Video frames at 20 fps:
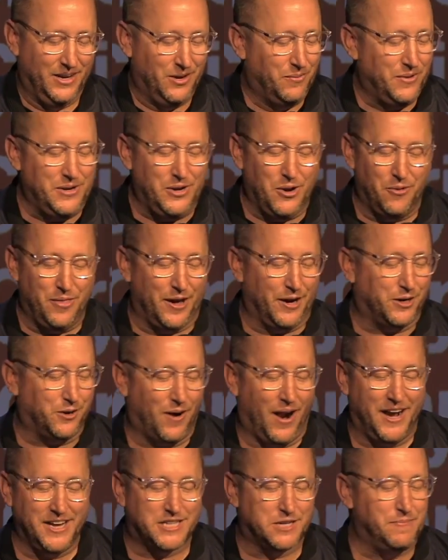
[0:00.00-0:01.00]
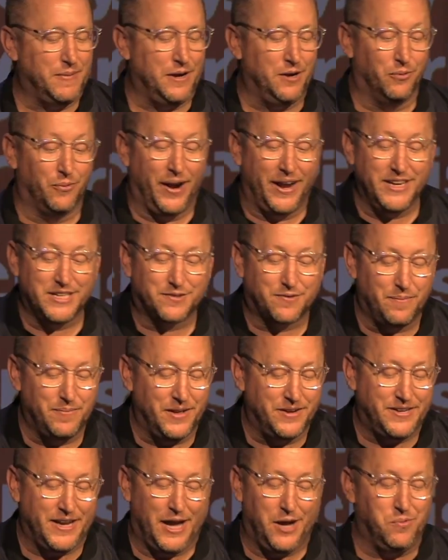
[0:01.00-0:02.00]
We know that Christ, being raised from
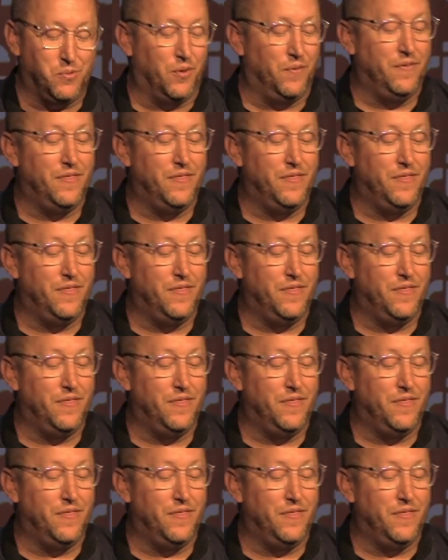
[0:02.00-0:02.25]
the dead, will